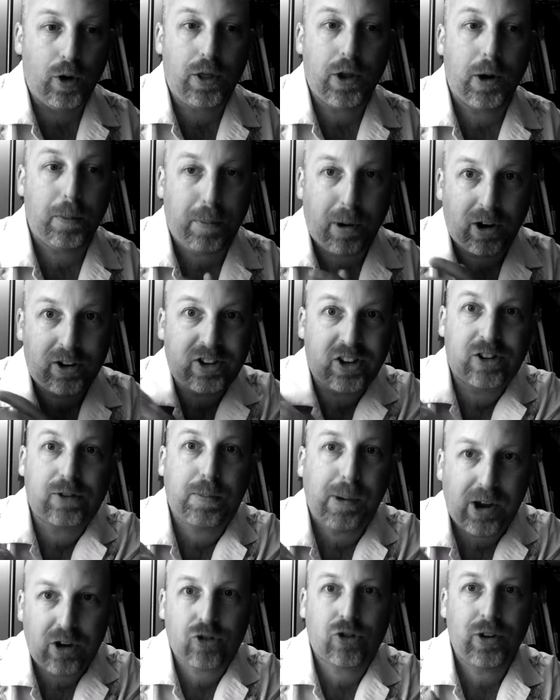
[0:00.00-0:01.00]
their
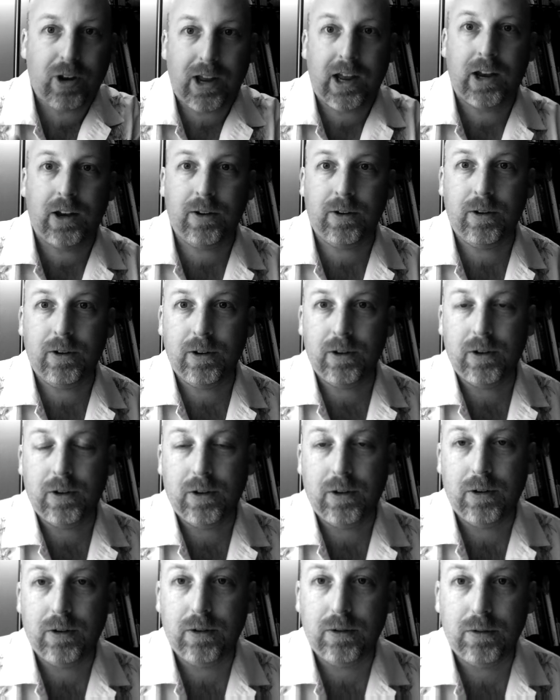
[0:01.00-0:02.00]
participation in
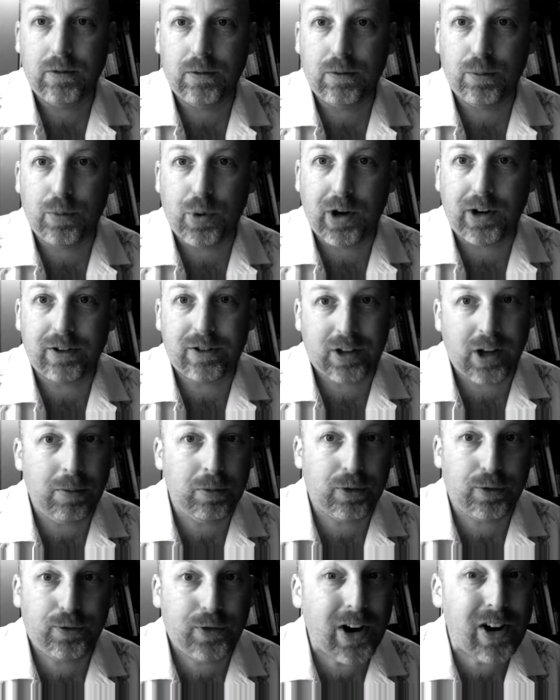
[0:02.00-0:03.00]
what
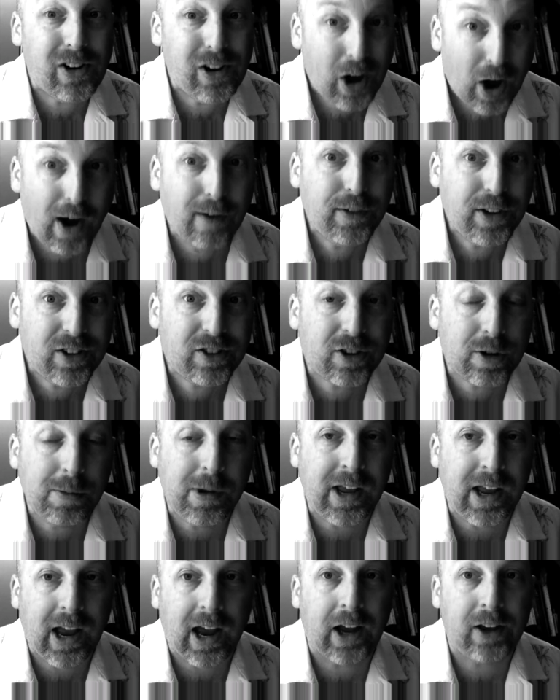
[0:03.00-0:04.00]
seems very obvious to
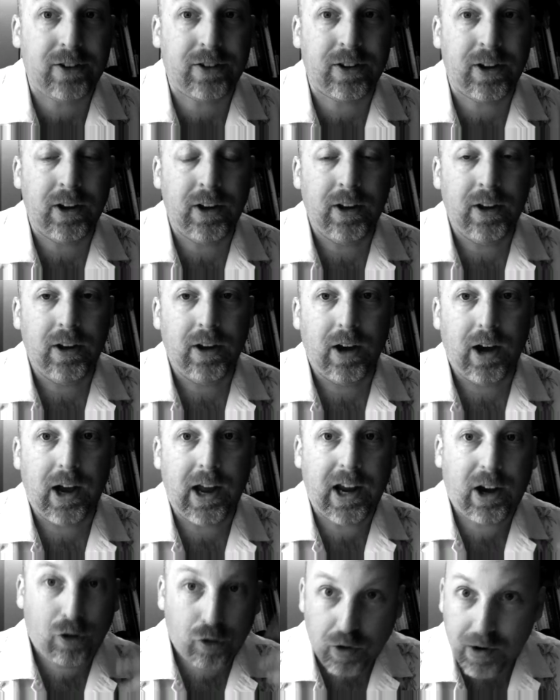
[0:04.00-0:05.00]
me as
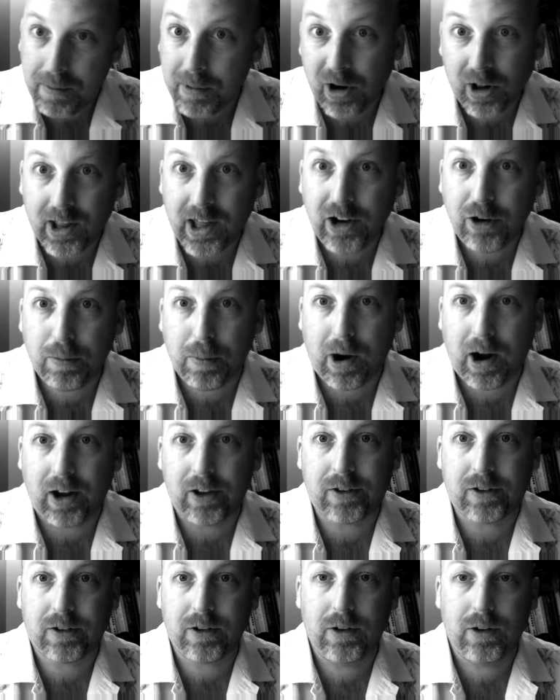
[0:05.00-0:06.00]
a criminal
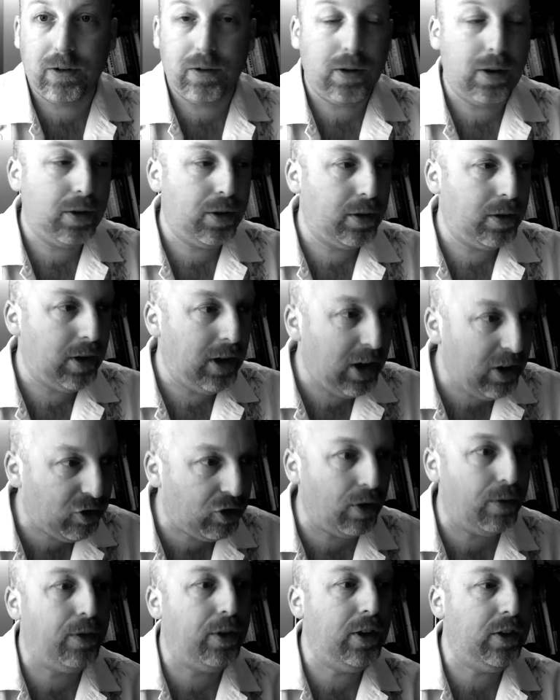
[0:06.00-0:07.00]
enterprise.
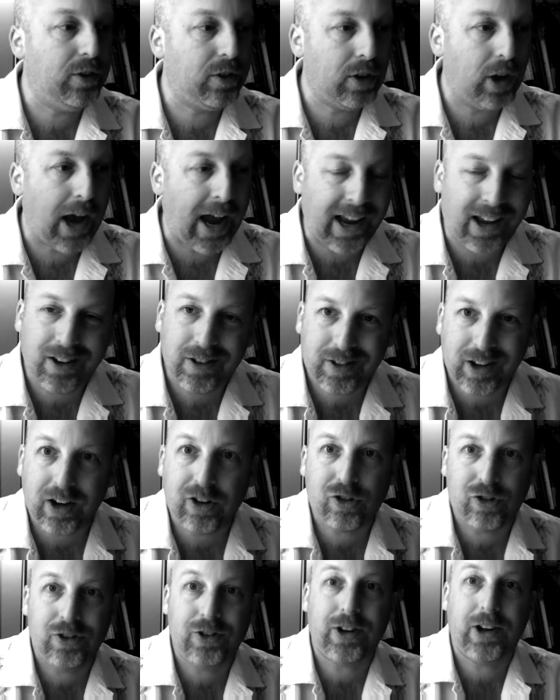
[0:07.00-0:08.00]
Each of these
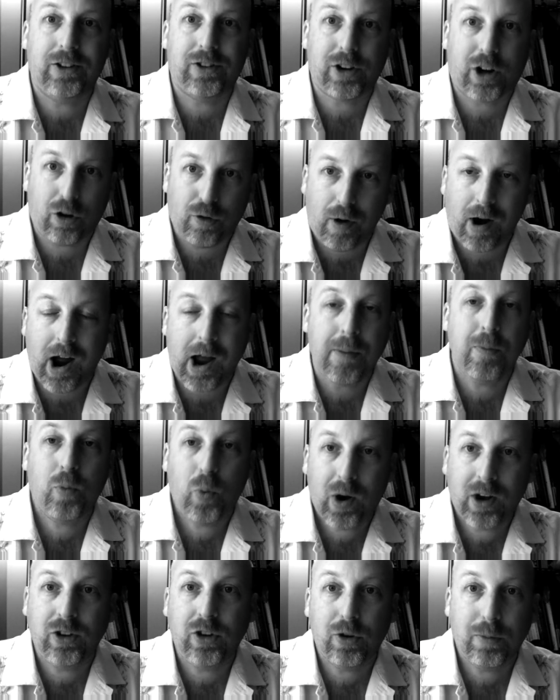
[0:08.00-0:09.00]
accusations is a crime
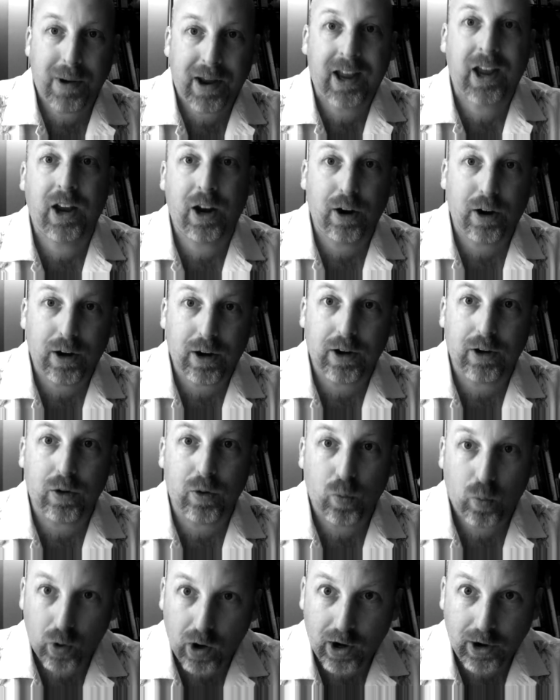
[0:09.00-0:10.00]
when you're making
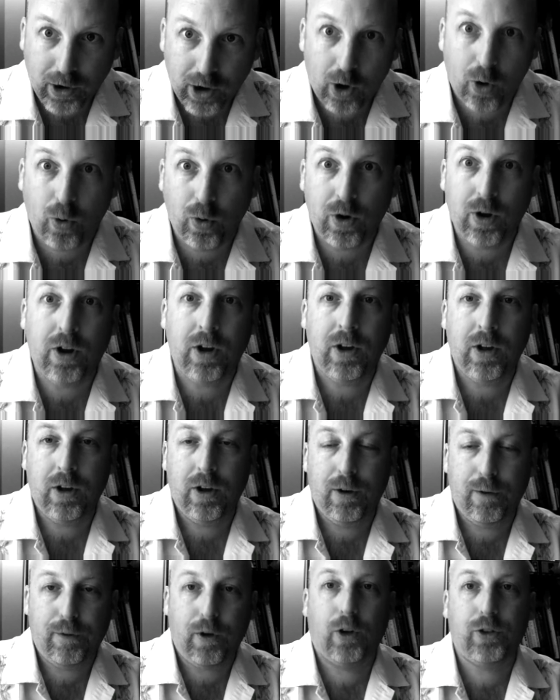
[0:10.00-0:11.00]
a known
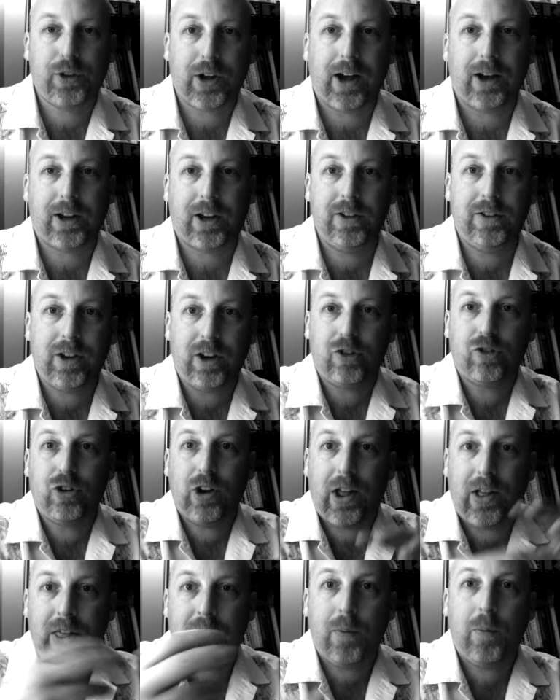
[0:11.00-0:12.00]
false
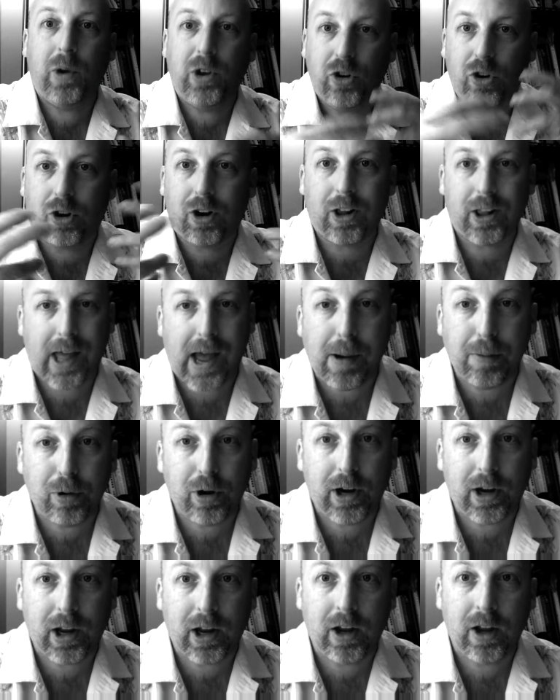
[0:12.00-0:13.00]
accusation, and then when you're
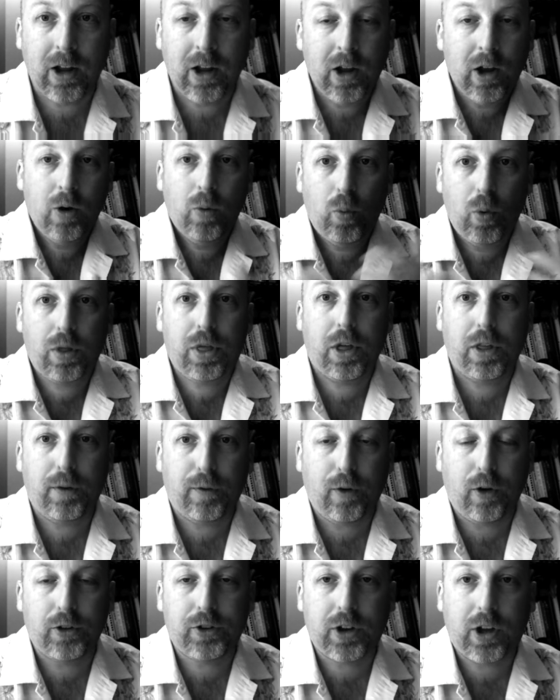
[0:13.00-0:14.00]
collaborating with other
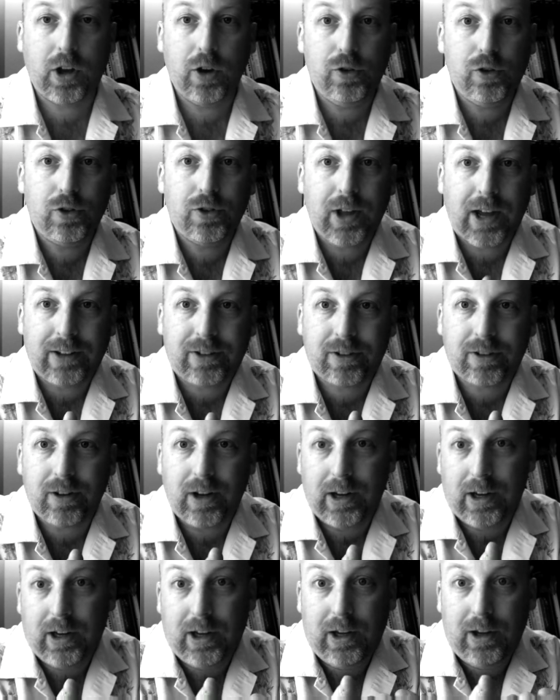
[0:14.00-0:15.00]
false accusers, that's
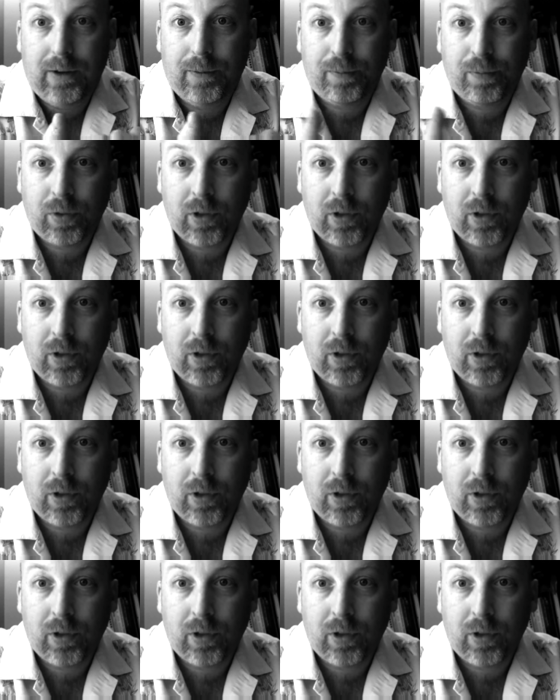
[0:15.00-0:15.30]
a